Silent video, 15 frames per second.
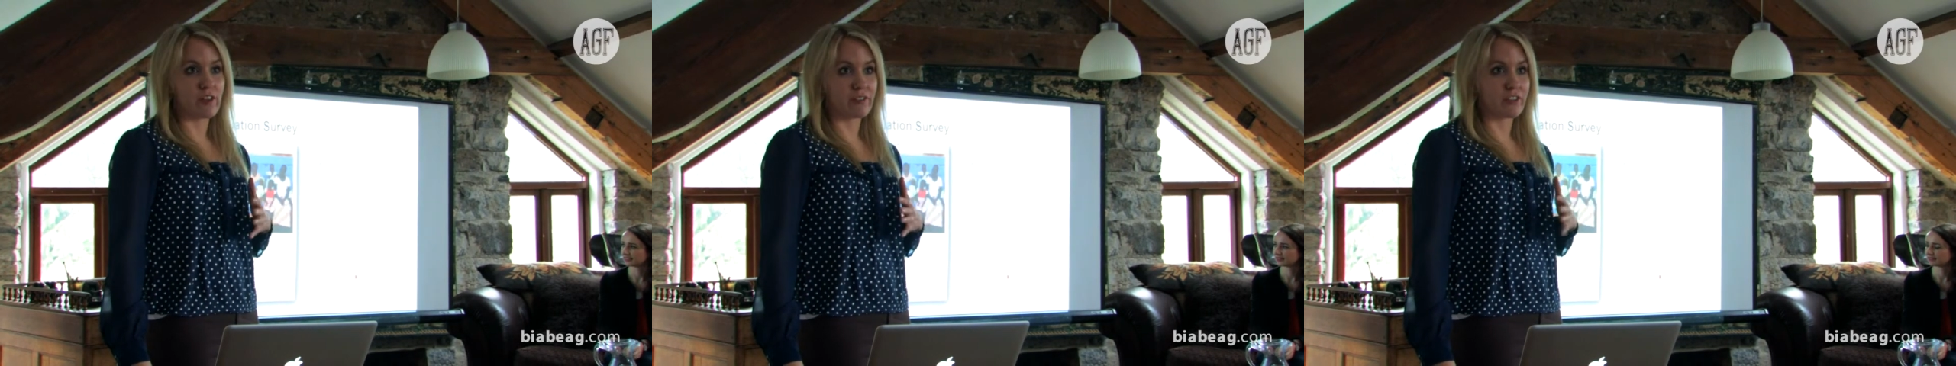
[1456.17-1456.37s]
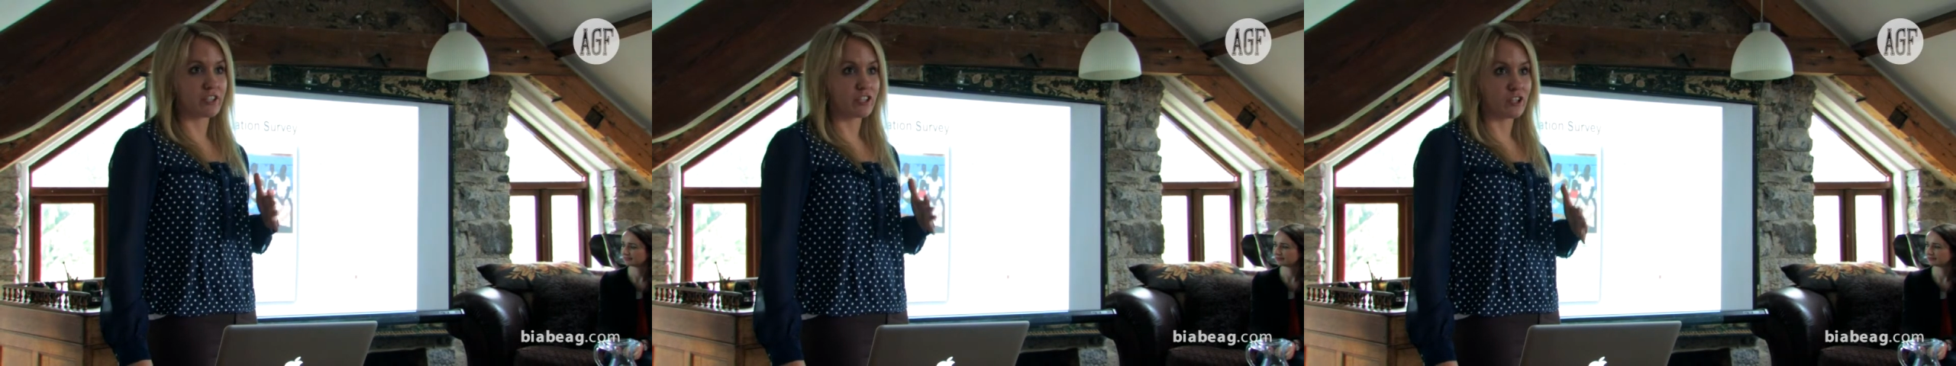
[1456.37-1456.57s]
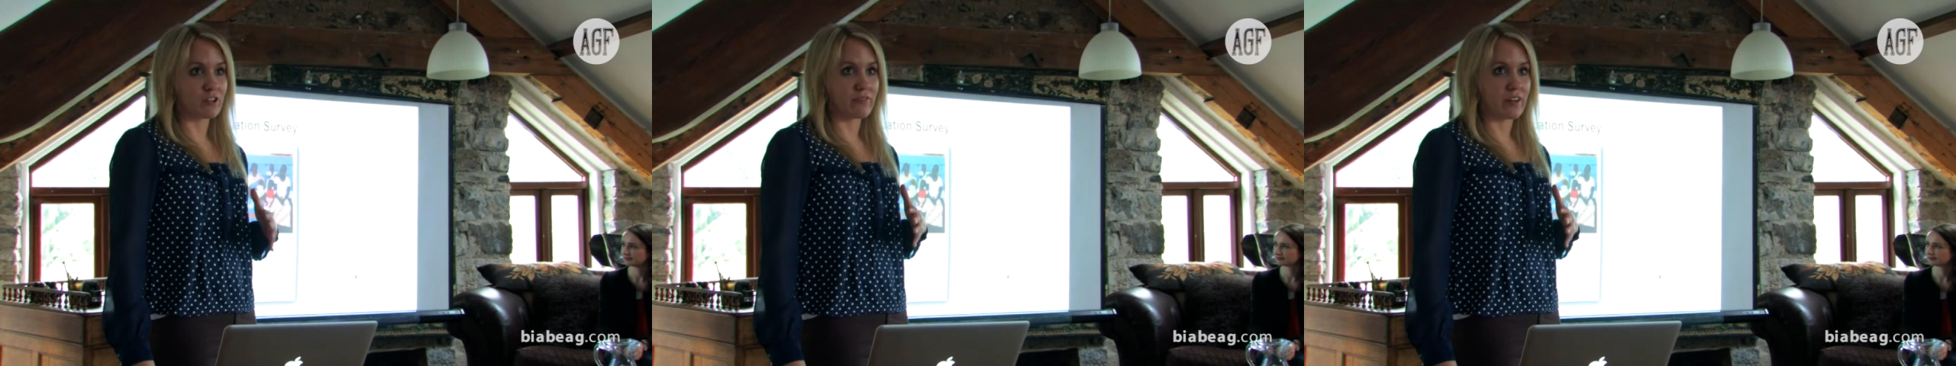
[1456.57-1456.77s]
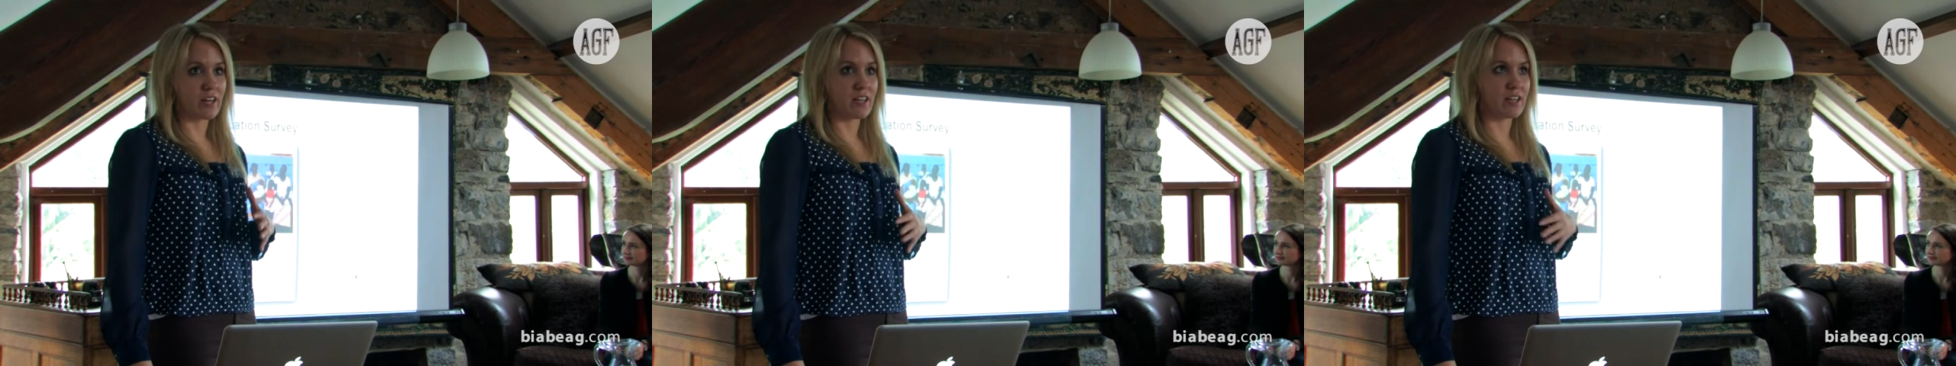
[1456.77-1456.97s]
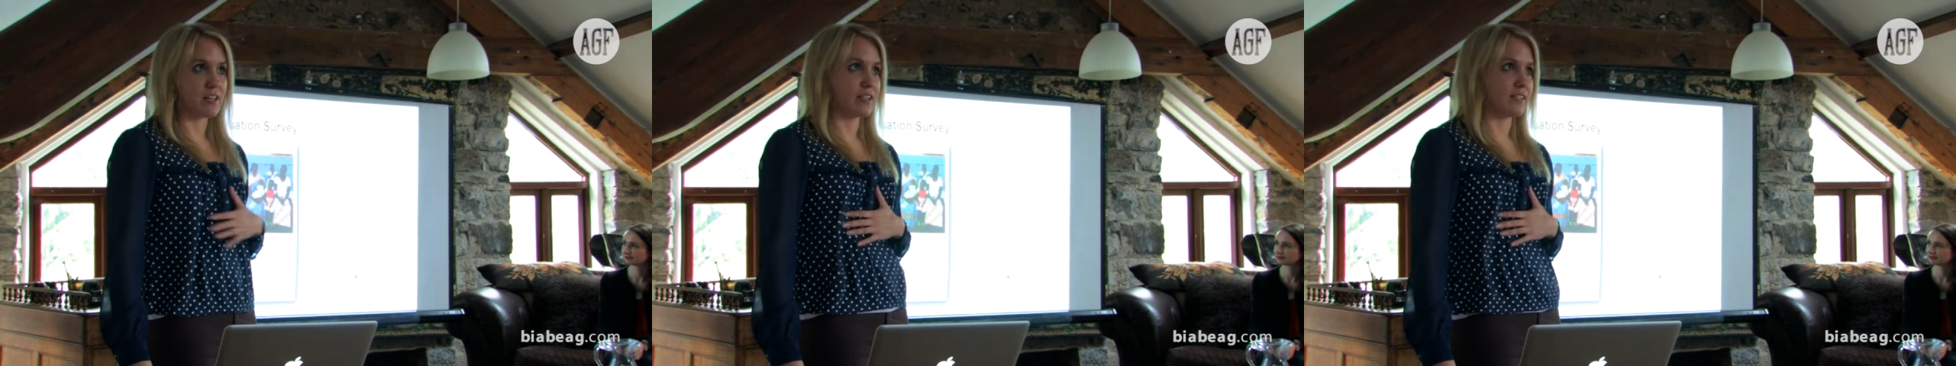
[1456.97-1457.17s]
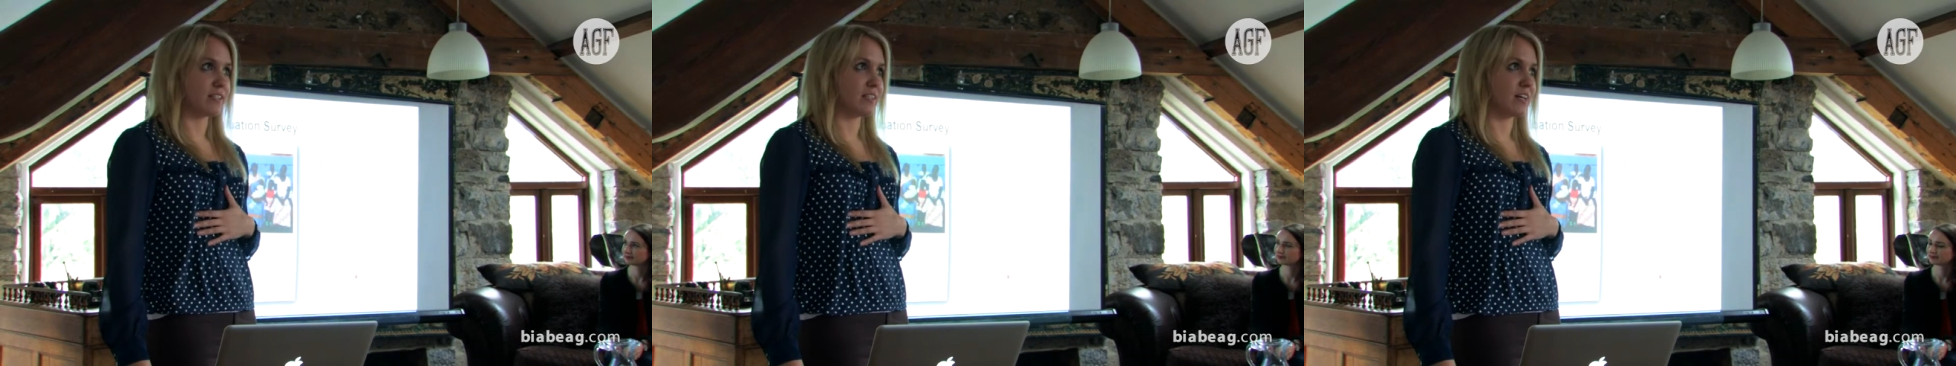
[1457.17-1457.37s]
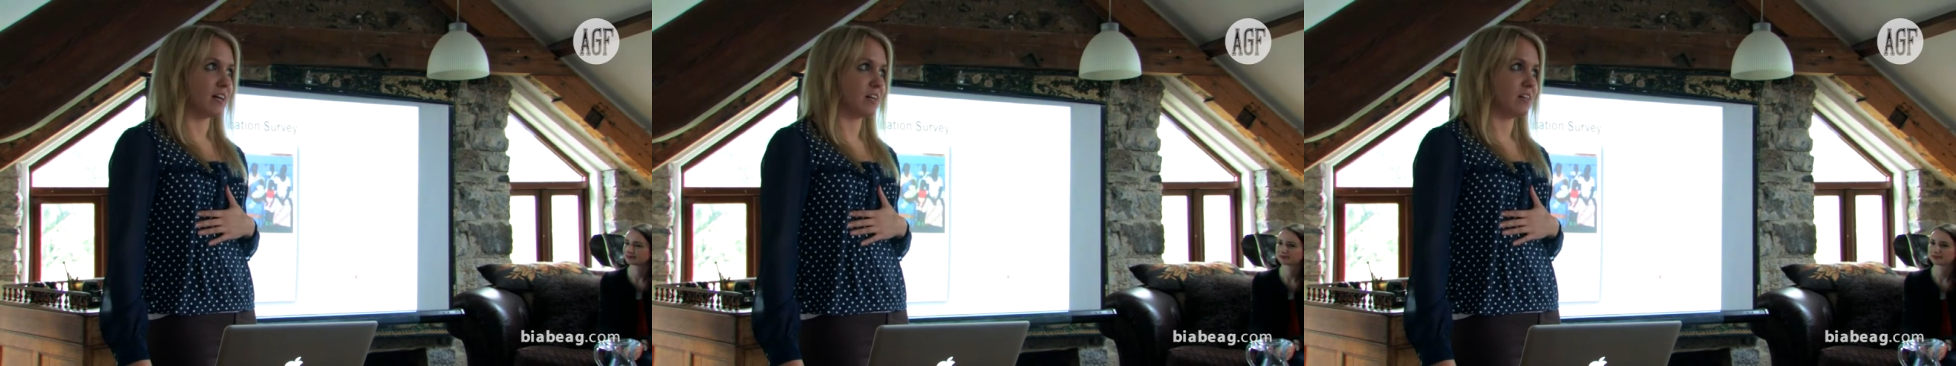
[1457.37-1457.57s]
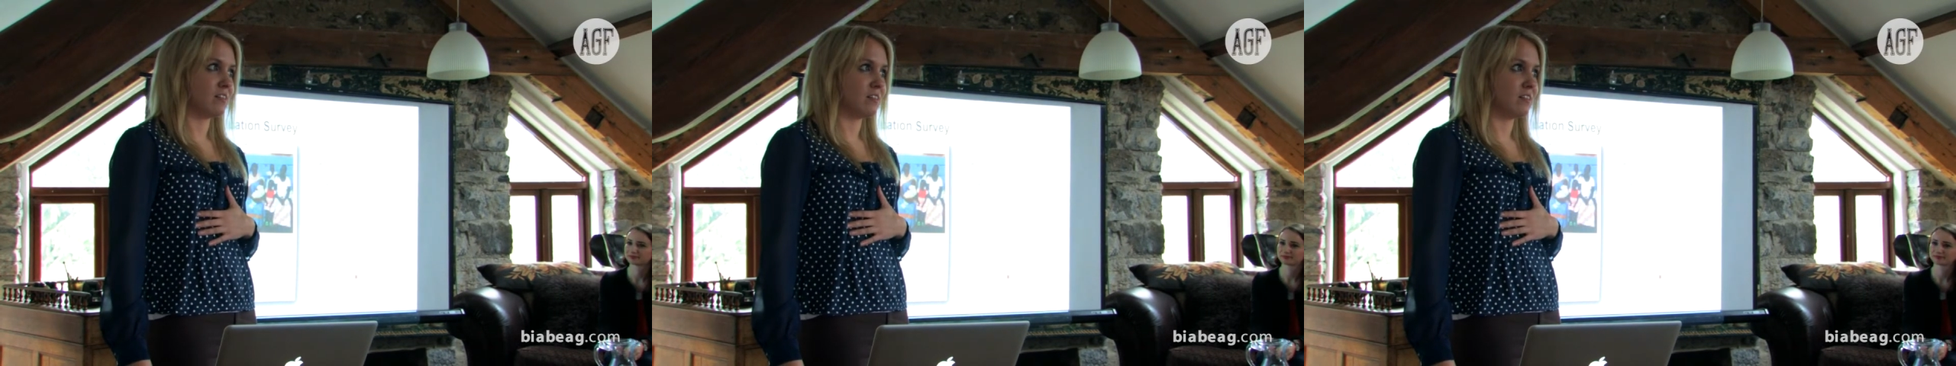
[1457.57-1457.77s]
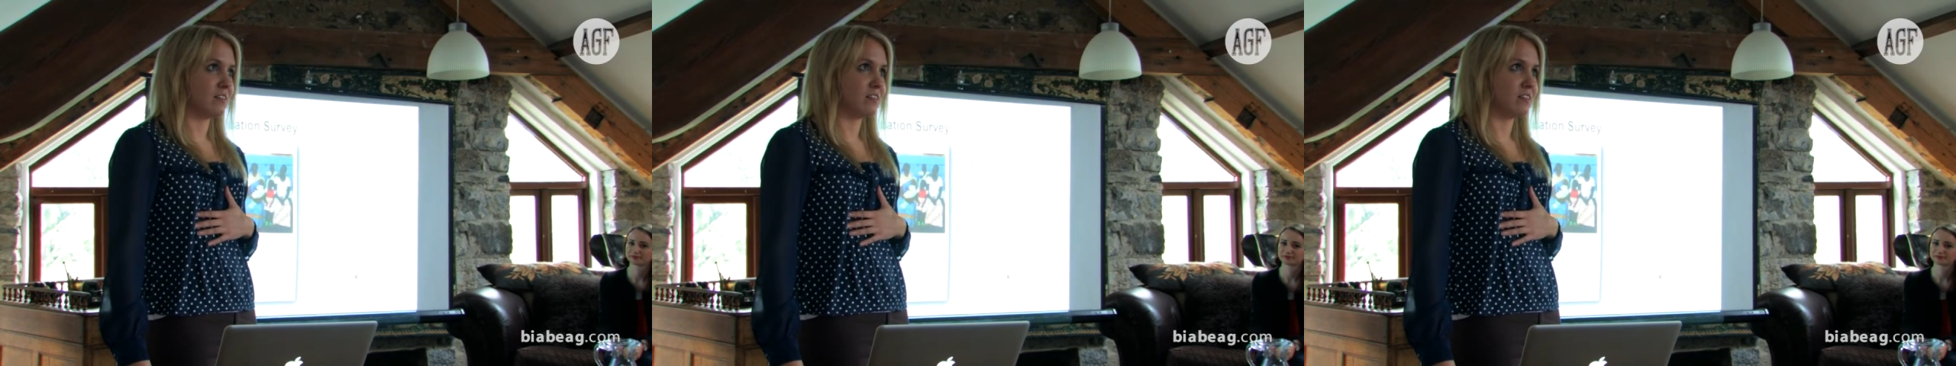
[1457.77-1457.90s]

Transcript: that the survey is, that